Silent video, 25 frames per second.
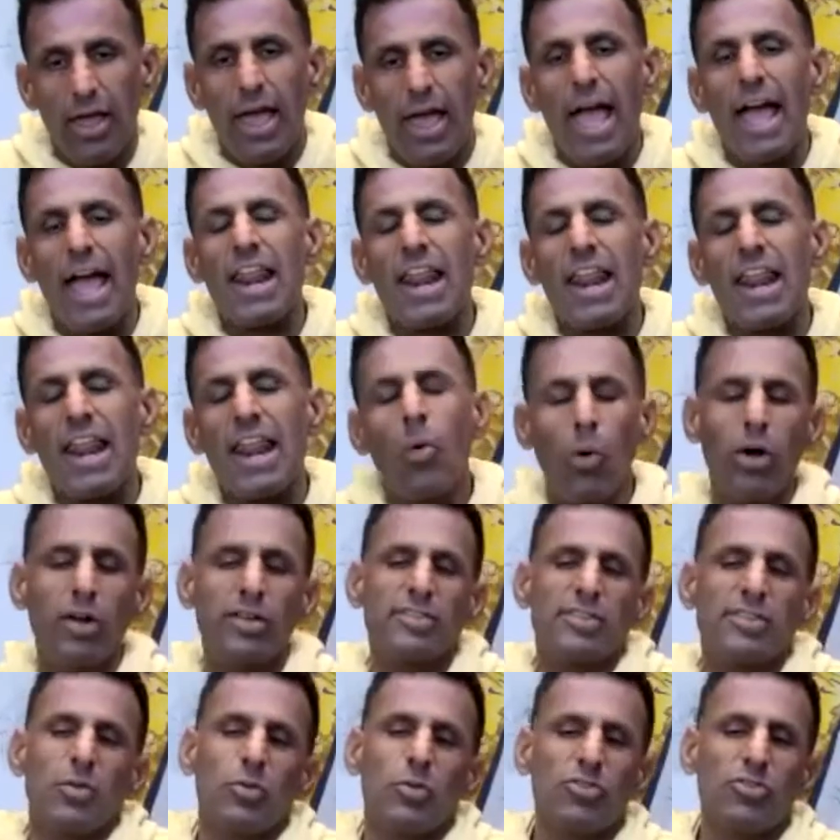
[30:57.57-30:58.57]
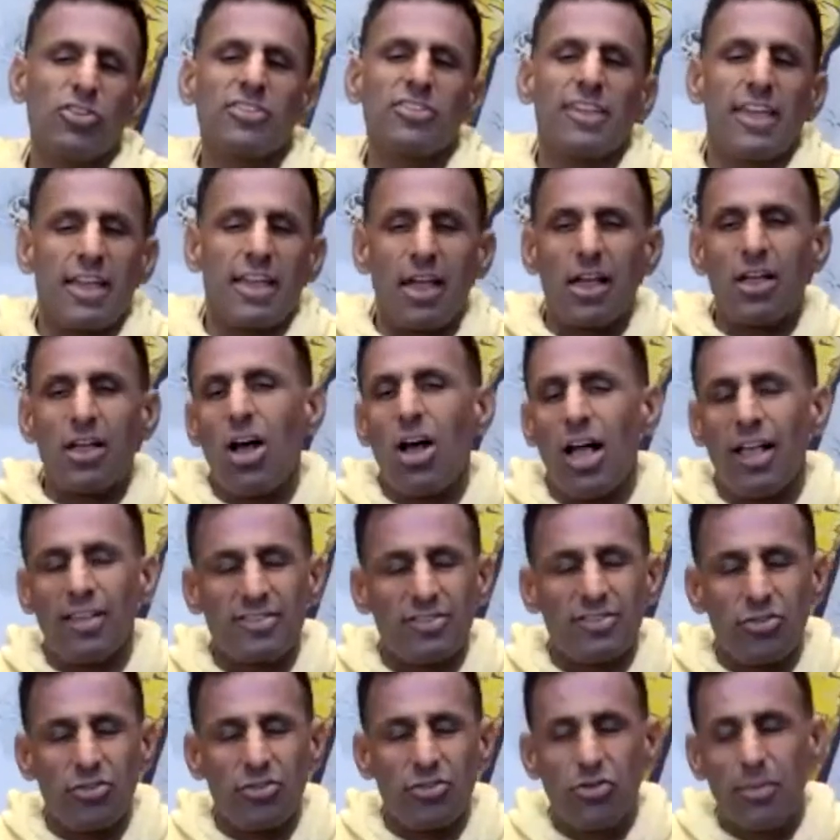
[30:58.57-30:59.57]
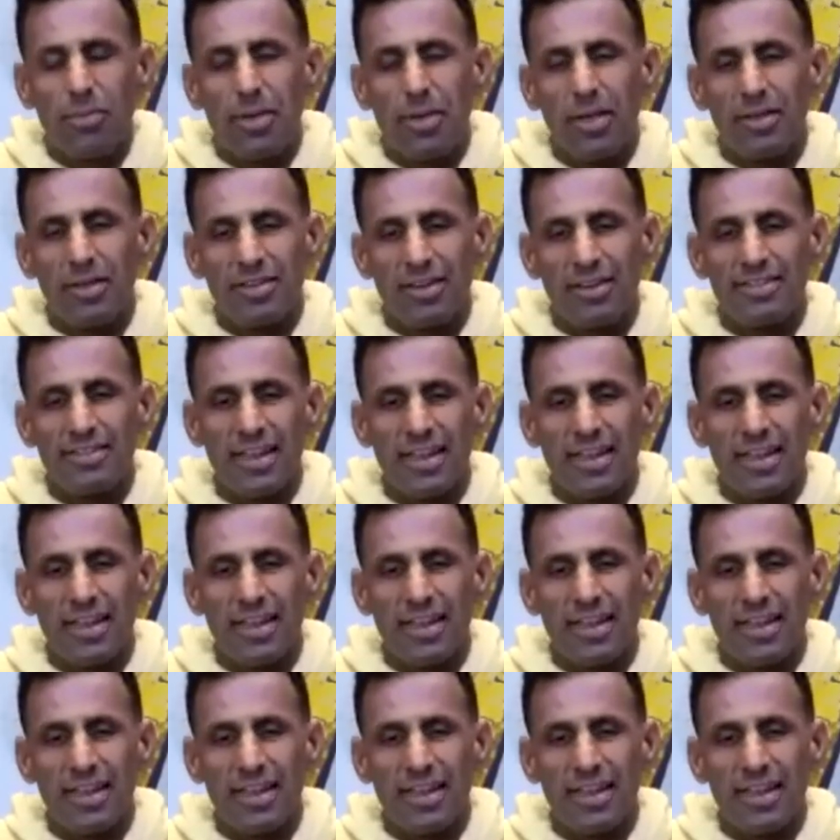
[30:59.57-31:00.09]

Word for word: And at worst, it was just like a cost of doing business.